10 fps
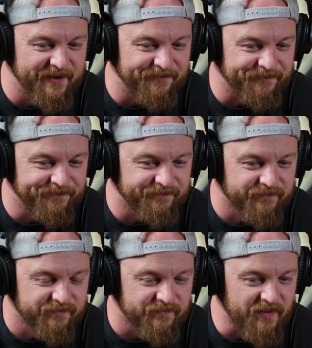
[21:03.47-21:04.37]
on track
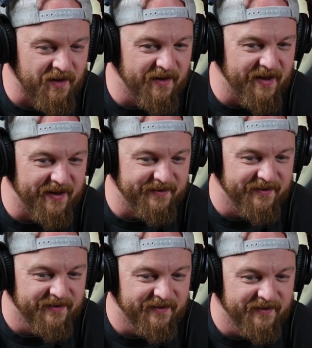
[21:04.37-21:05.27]
here. Talk
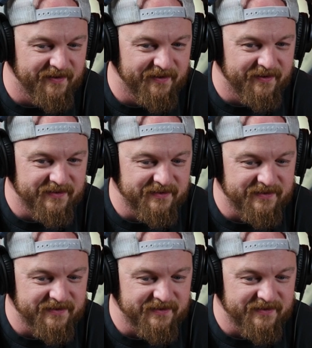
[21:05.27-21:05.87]
about pizza.